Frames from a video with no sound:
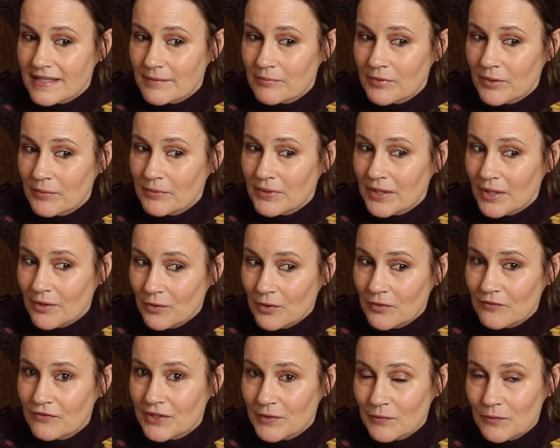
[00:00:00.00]
I probably
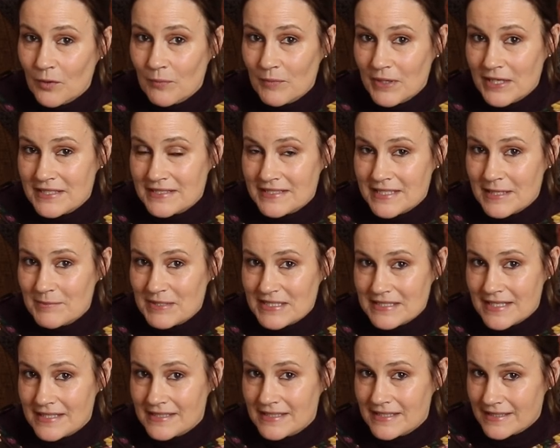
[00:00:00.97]
hopefully won't make the same
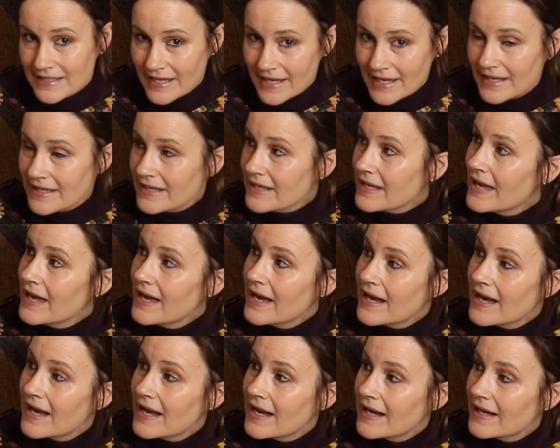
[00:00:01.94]
mistake again.
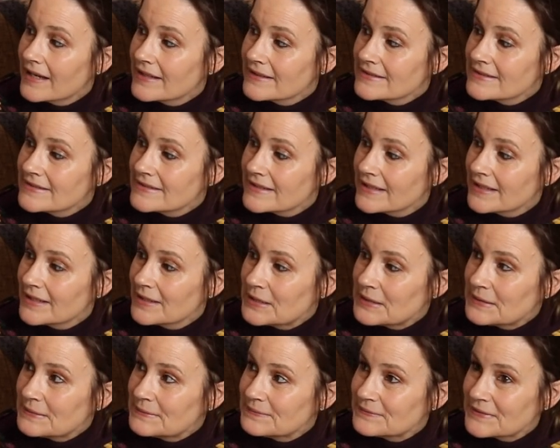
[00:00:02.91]
And
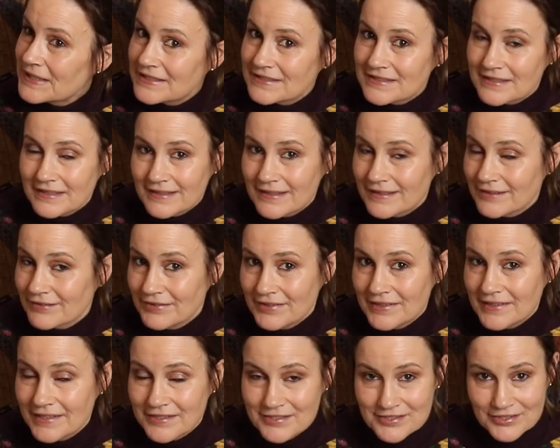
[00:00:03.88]
I'm
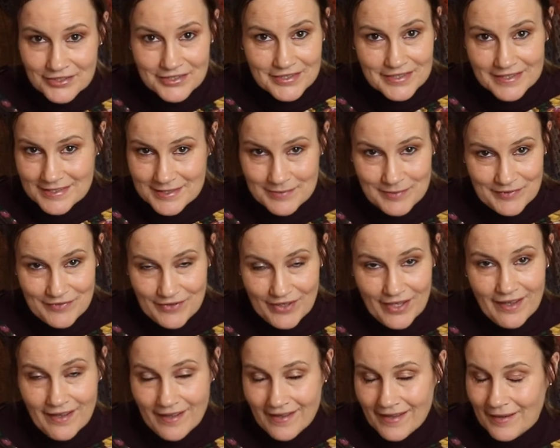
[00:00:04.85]
really enjoying it, to be
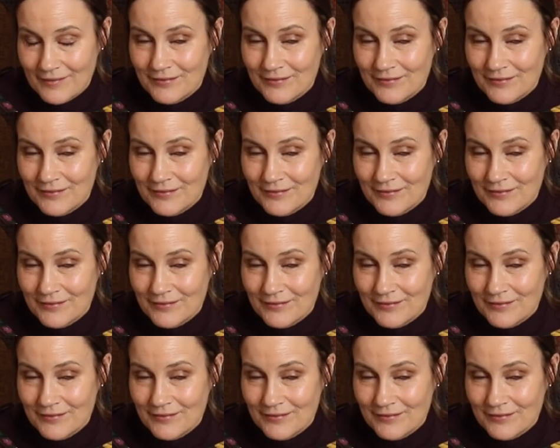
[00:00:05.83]
fair.